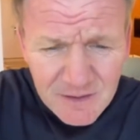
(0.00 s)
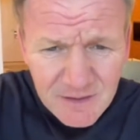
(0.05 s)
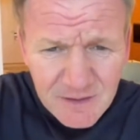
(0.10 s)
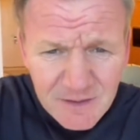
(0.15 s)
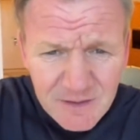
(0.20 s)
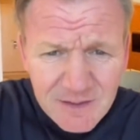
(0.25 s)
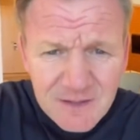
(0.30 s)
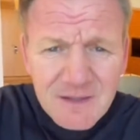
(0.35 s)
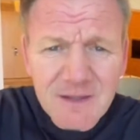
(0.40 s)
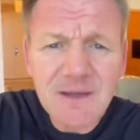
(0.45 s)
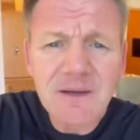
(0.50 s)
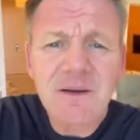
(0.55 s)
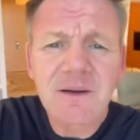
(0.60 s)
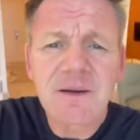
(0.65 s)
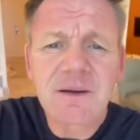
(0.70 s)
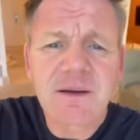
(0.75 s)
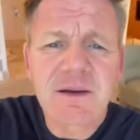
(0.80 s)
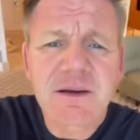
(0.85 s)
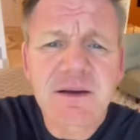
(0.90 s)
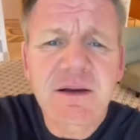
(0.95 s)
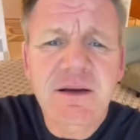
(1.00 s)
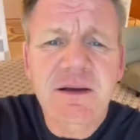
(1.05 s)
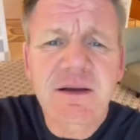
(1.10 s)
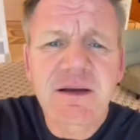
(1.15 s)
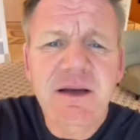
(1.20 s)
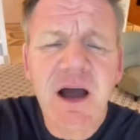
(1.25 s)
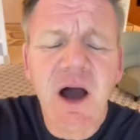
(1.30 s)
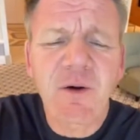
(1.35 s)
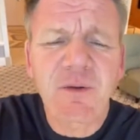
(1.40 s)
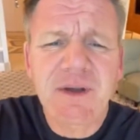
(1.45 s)
beef flavour here.
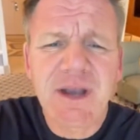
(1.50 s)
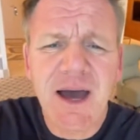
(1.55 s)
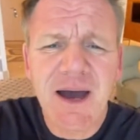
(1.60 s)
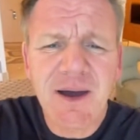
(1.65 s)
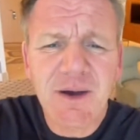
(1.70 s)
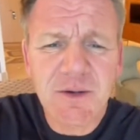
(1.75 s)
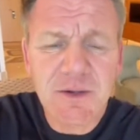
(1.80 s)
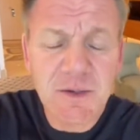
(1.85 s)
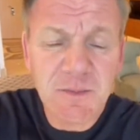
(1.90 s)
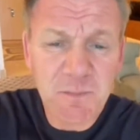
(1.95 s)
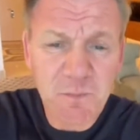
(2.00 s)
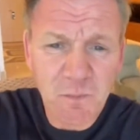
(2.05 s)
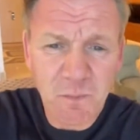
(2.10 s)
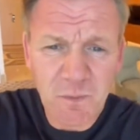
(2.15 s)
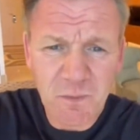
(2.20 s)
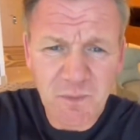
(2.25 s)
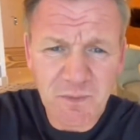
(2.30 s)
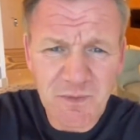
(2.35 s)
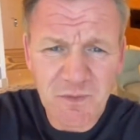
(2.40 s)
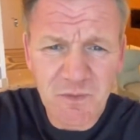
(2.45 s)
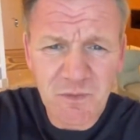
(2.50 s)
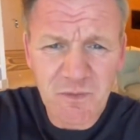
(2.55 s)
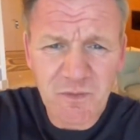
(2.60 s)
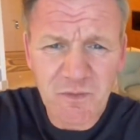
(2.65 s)
Oh no. Garlic, carrots.